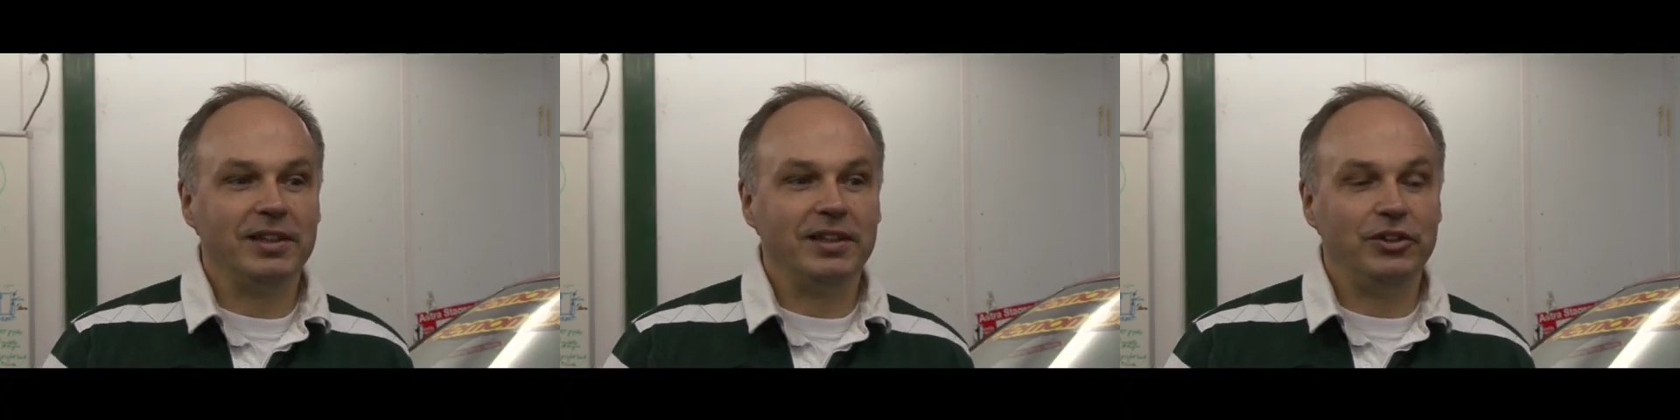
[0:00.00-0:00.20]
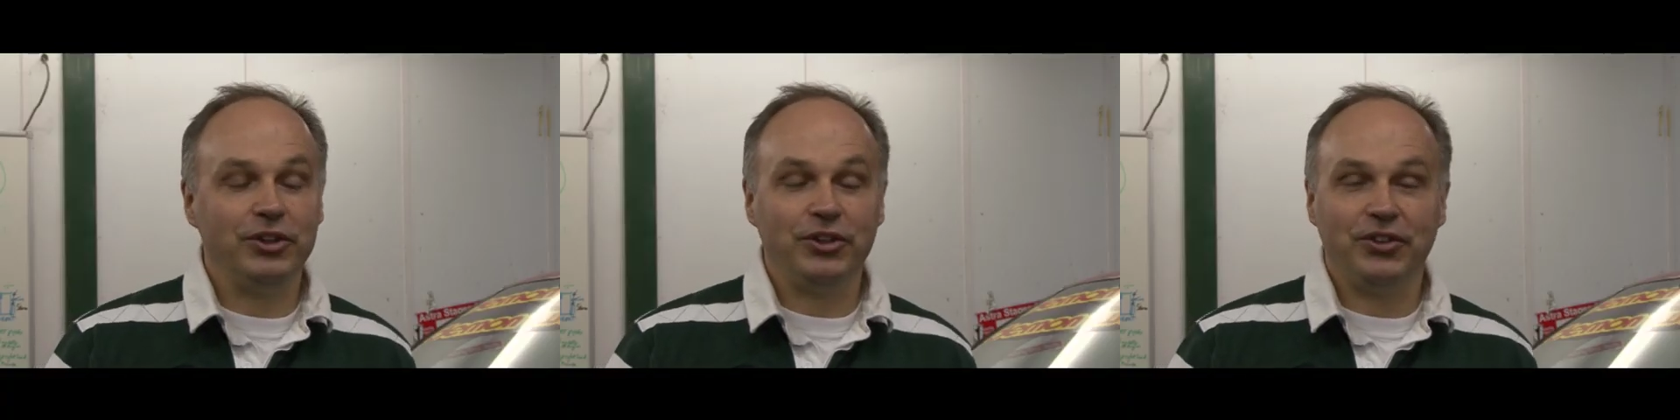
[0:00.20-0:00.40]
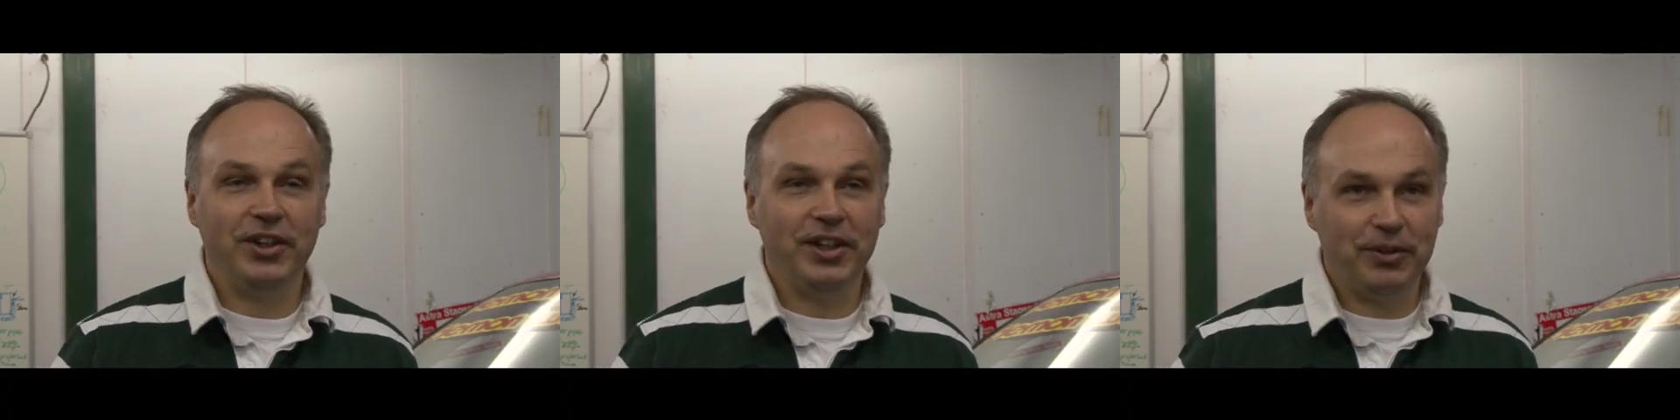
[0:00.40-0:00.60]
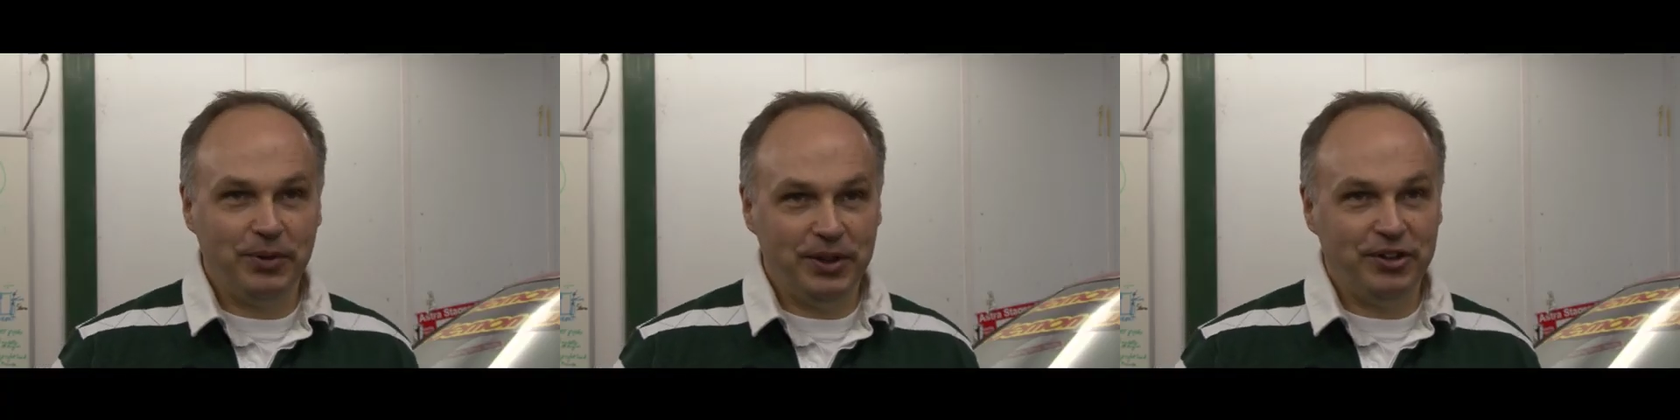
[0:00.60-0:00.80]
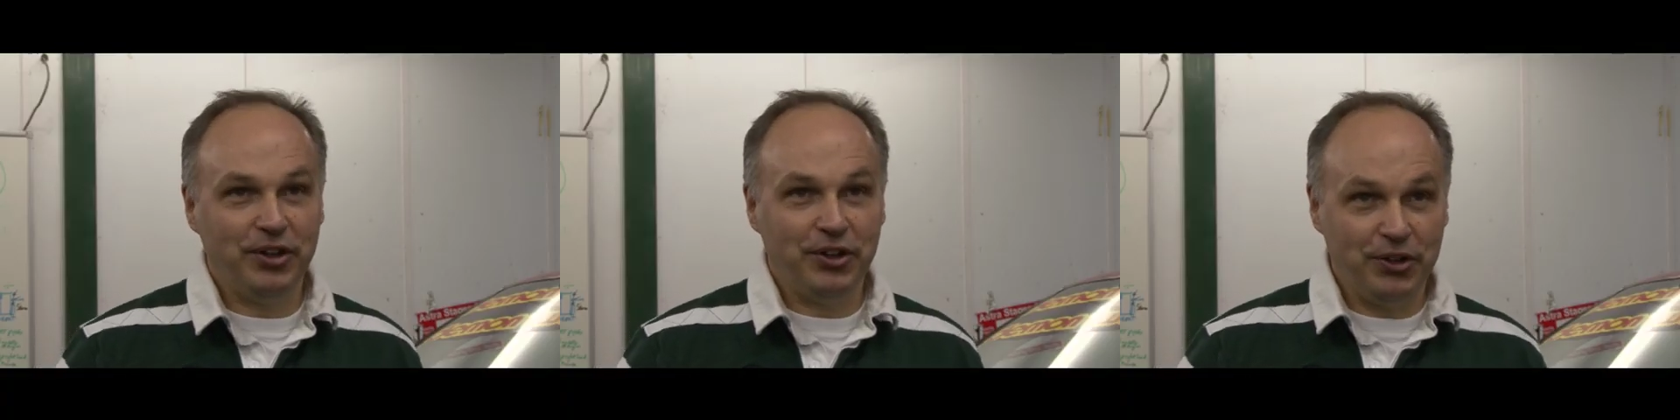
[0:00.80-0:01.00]
just think
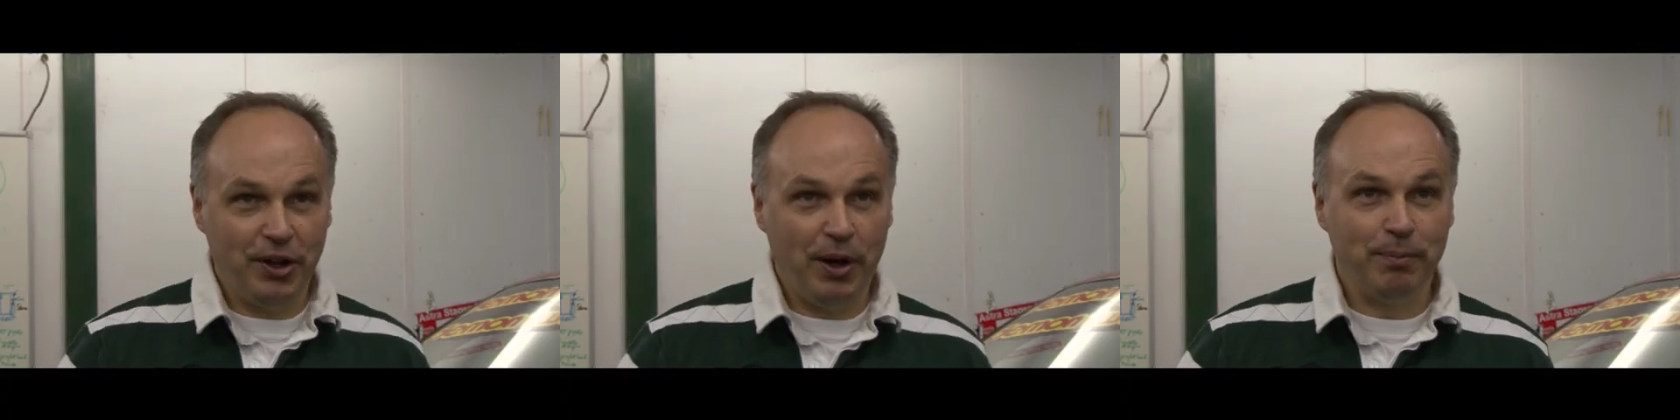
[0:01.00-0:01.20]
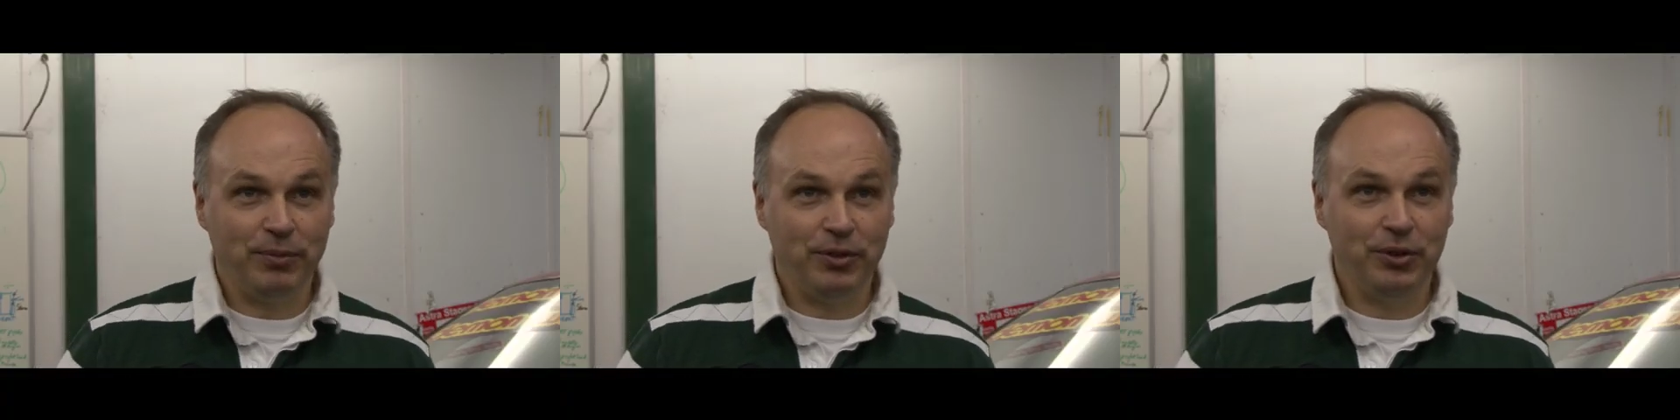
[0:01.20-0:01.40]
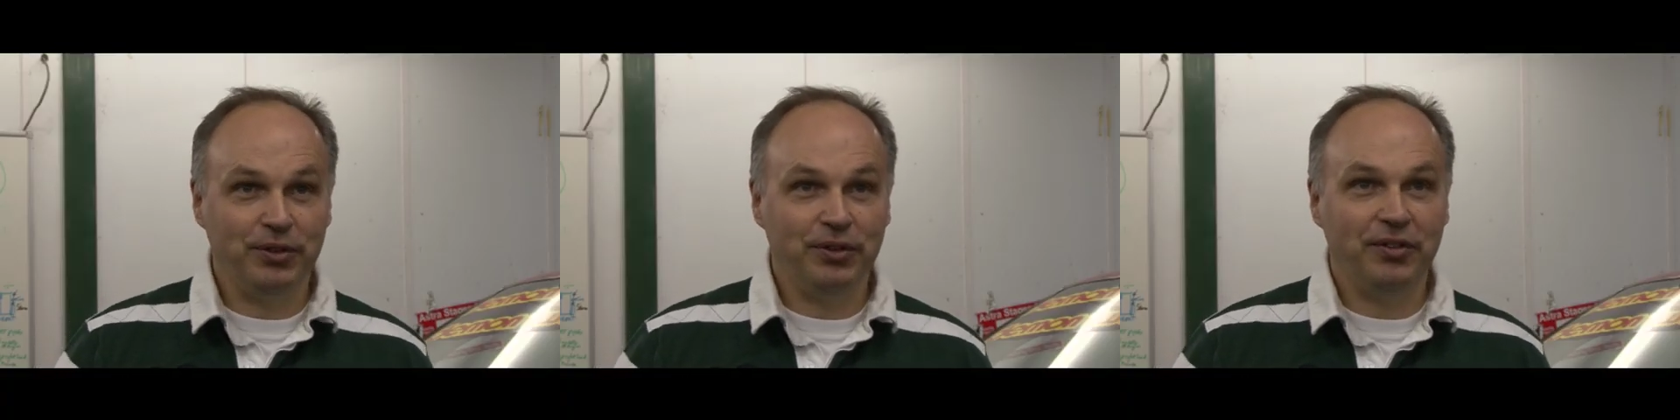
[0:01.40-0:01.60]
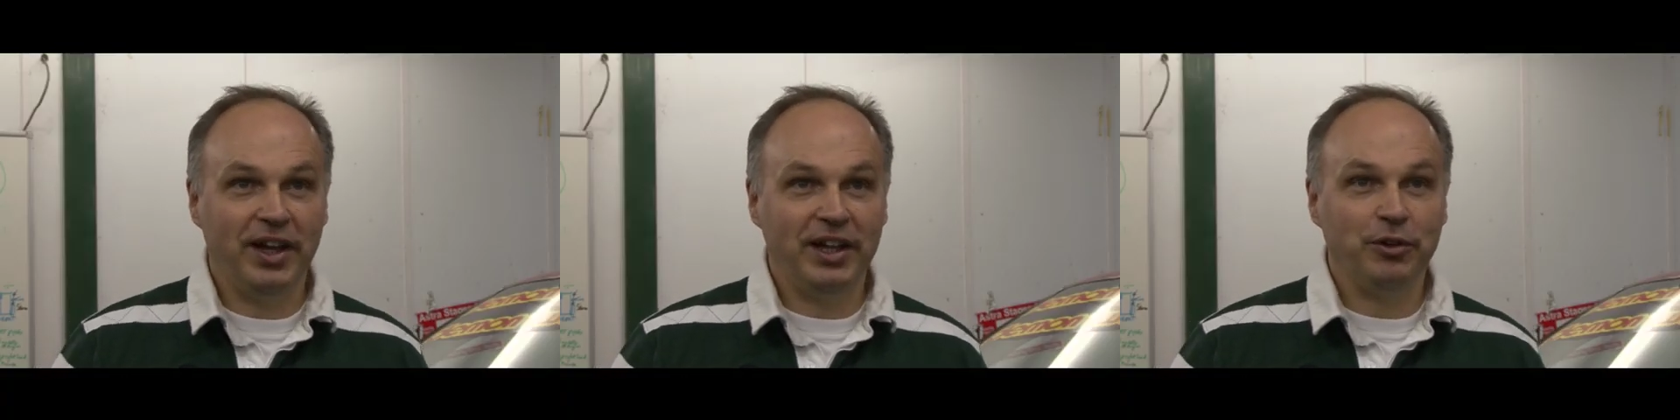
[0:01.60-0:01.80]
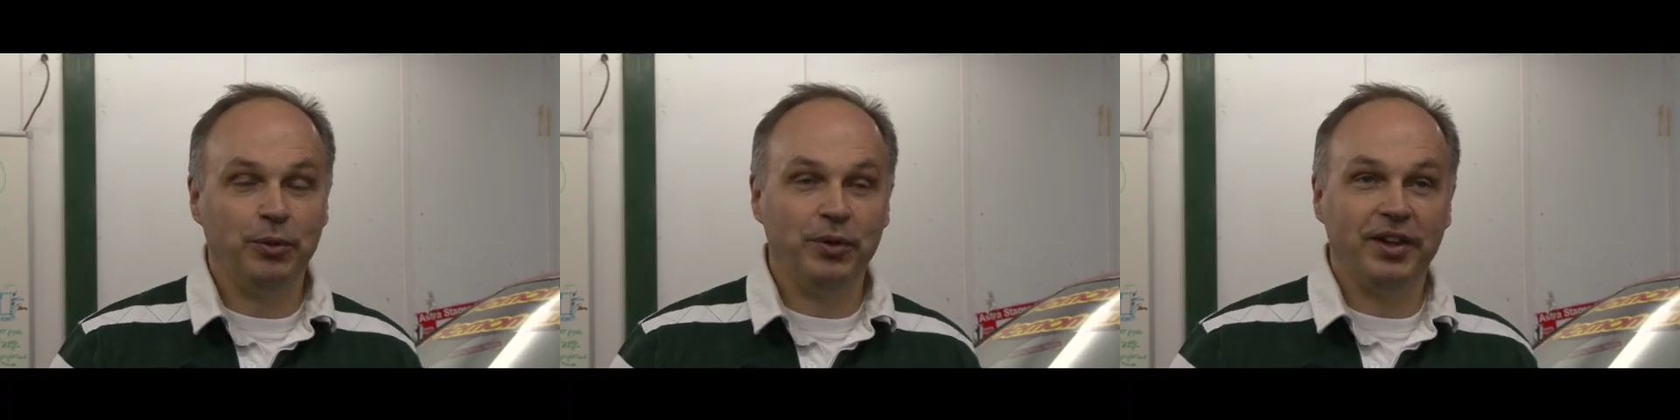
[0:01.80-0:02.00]
we turn up to an
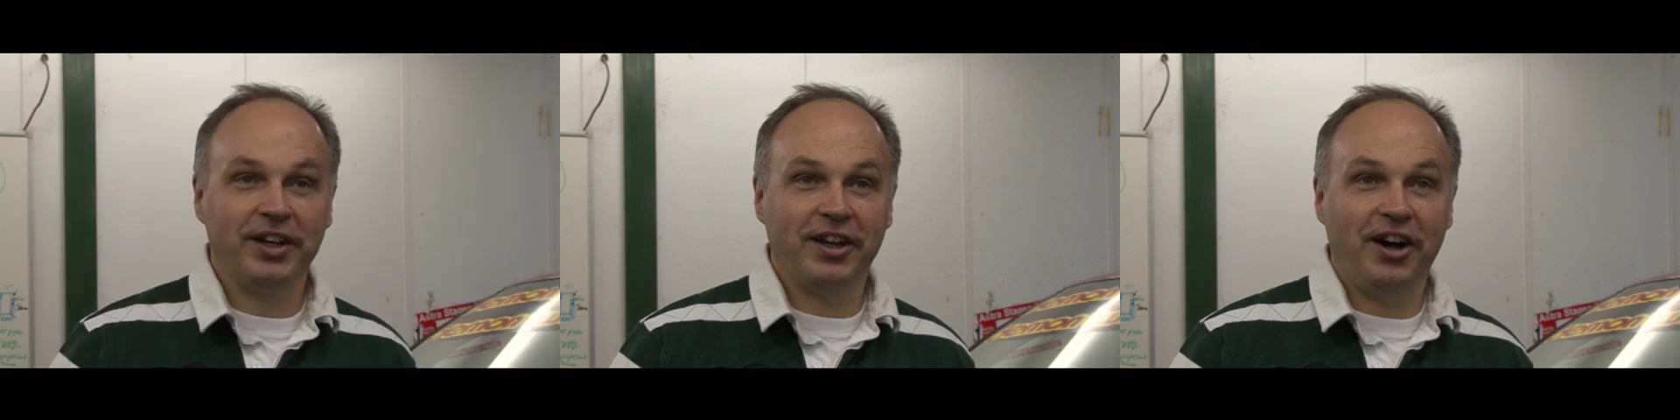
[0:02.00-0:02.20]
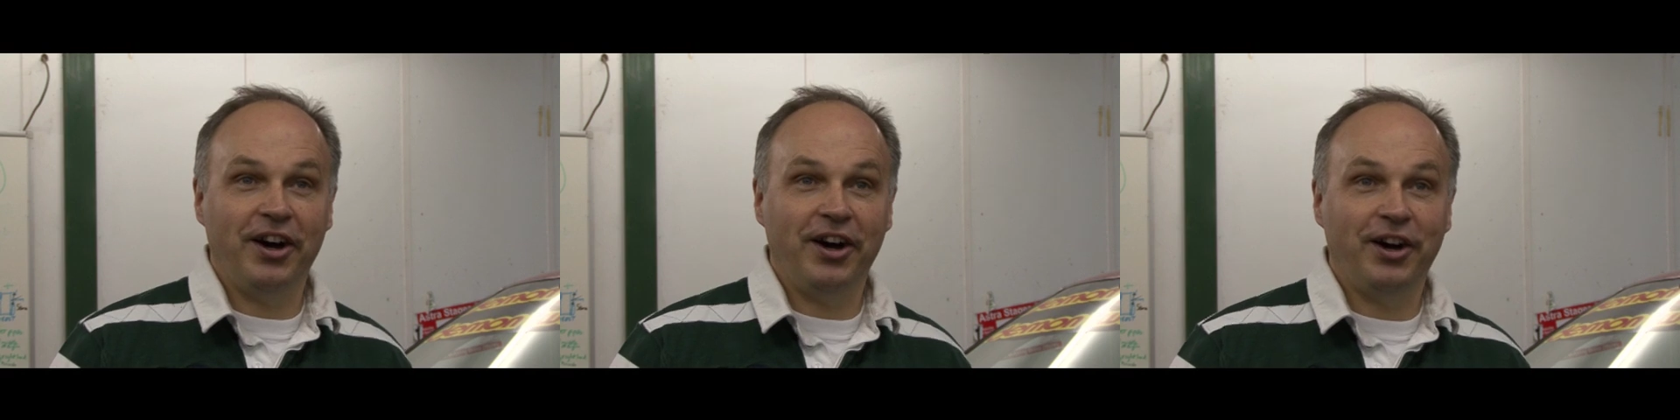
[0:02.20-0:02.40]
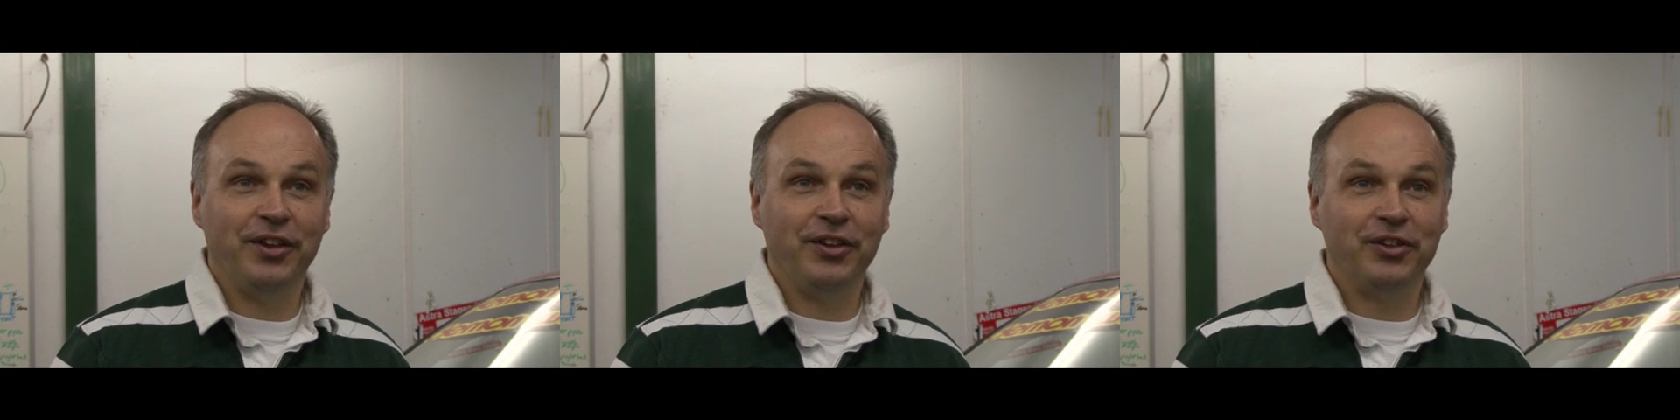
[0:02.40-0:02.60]
event with a car